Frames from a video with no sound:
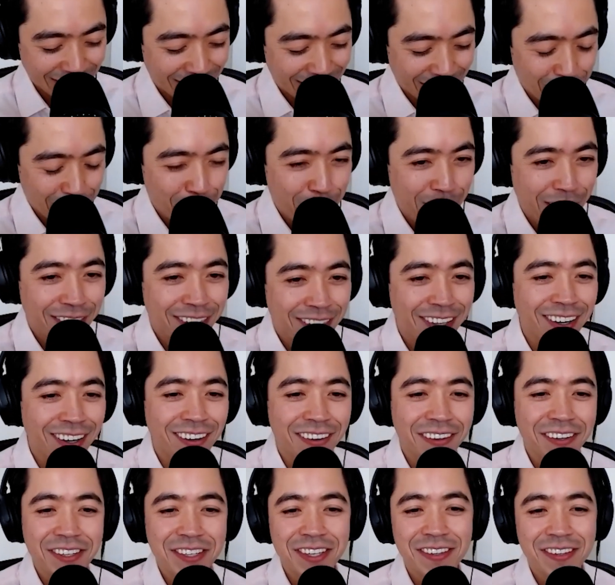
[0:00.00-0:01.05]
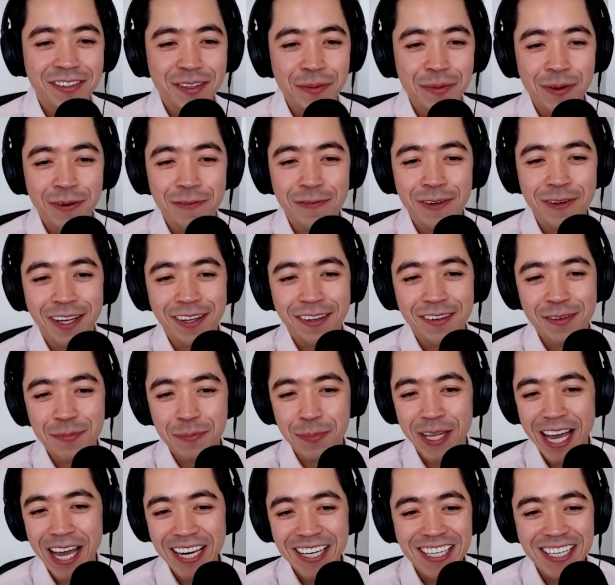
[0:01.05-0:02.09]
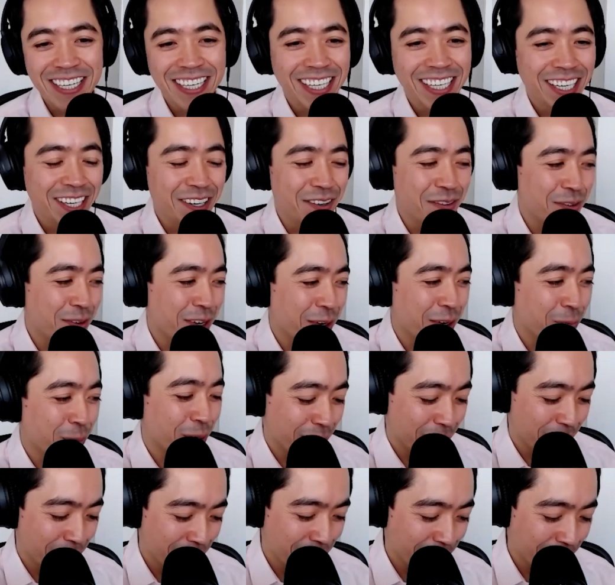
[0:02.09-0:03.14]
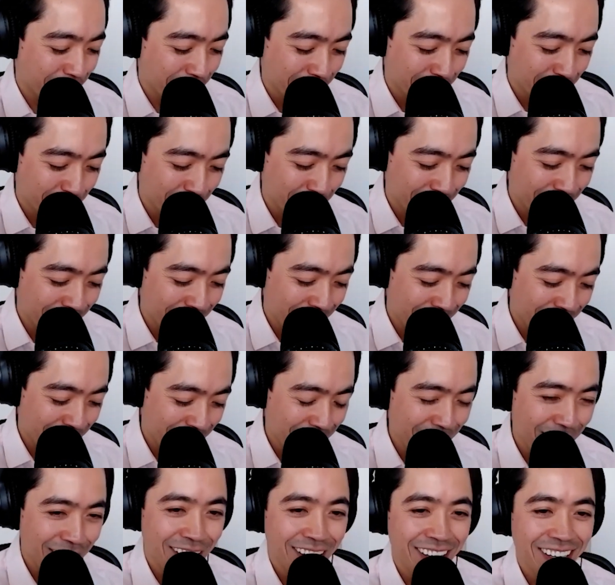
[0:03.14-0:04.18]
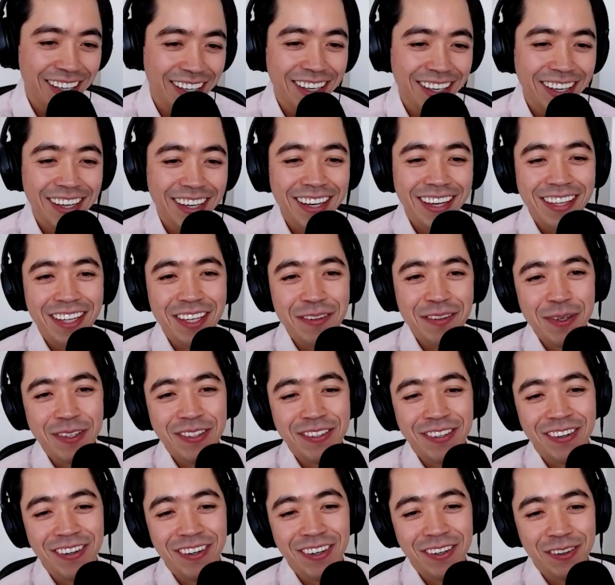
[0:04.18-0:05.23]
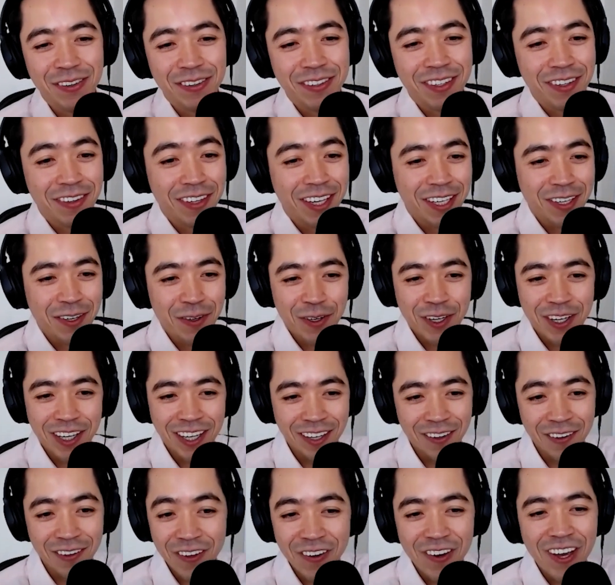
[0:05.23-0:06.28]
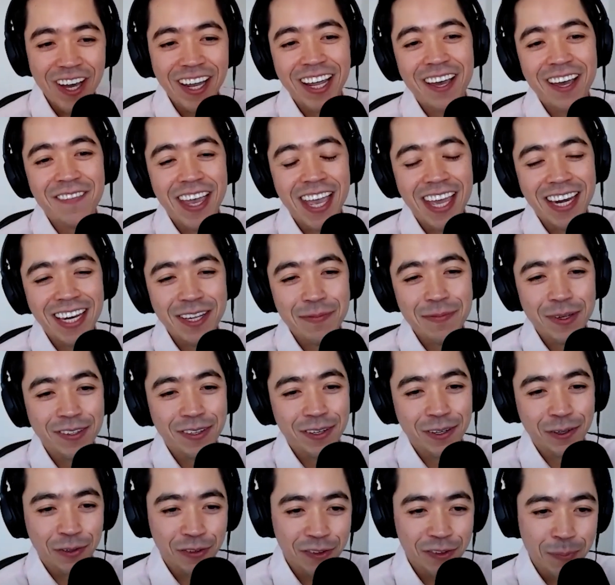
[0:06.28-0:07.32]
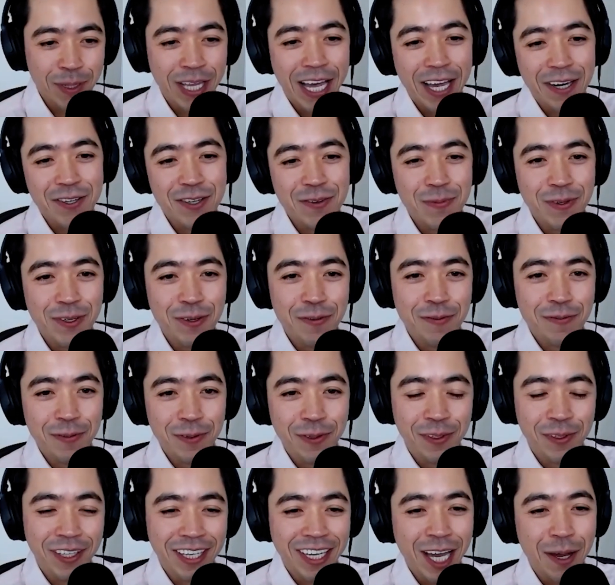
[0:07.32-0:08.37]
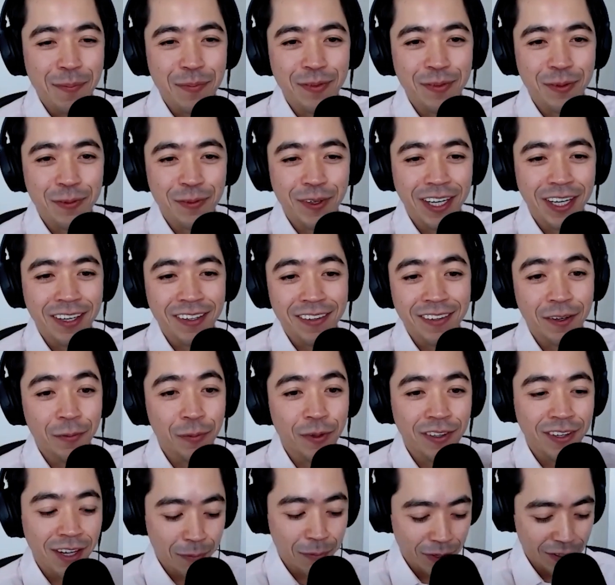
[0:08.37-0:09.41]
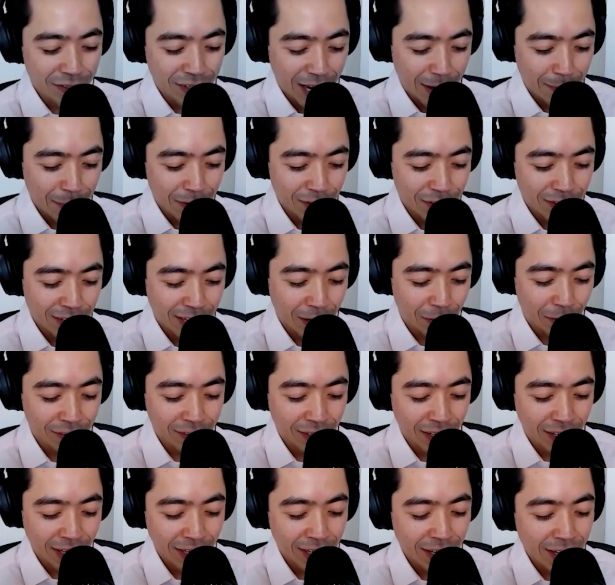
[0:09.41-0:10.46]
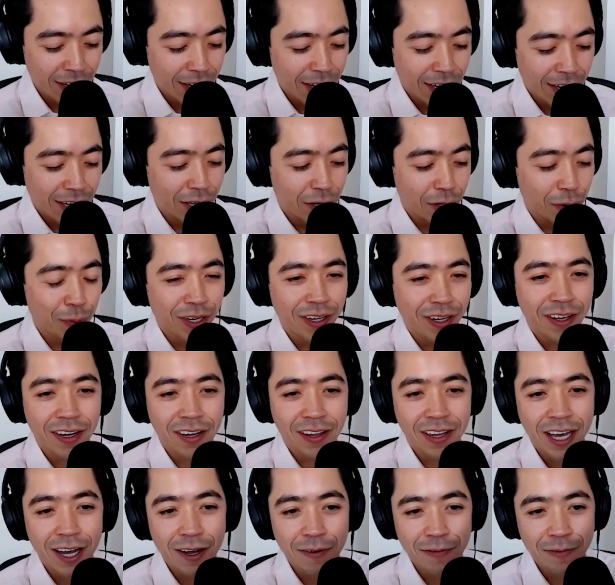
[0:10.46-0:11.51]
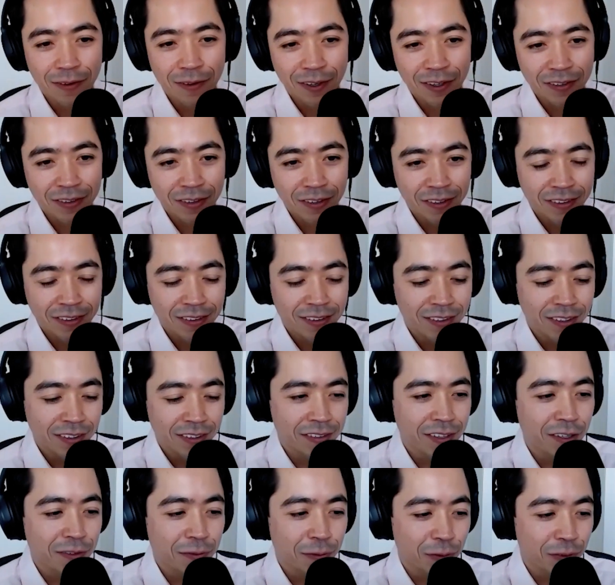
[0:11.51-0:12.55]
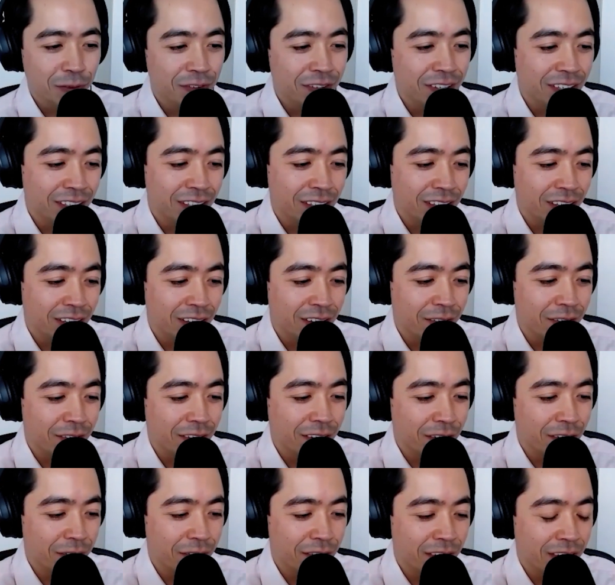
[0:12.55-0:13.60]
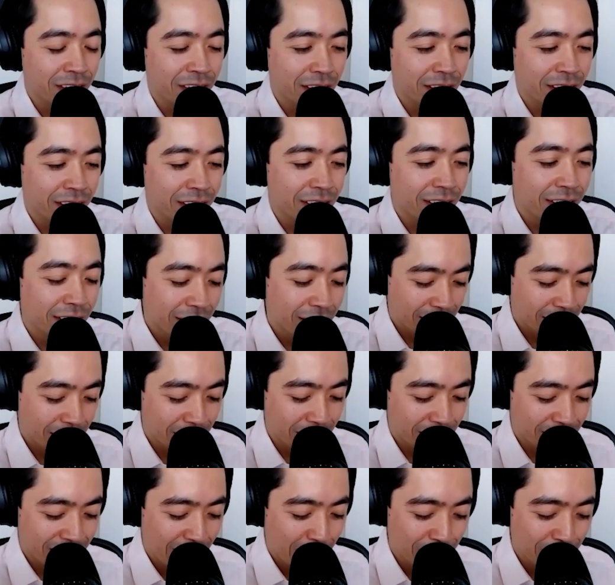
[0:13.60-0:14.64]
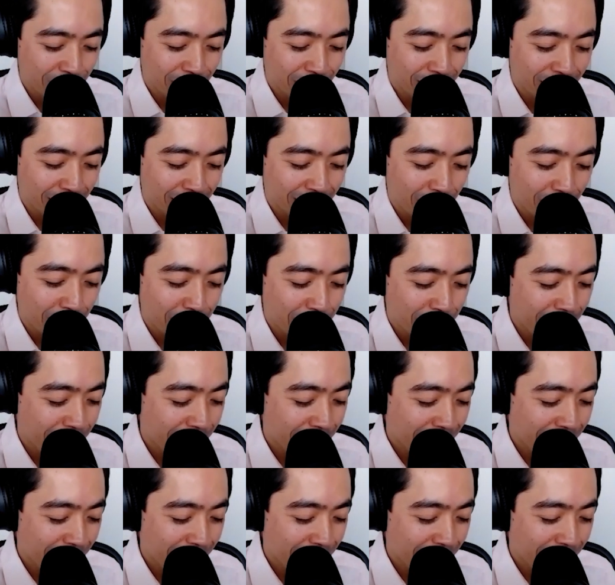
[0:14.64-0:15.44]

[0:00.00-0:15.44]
methodologies to prevent splashing and when dealing with these materials, because like you cannot have any material splash when you fill the capsule, right? Because it would damage the outside and it would not allow for a successful seal of the capsule itself.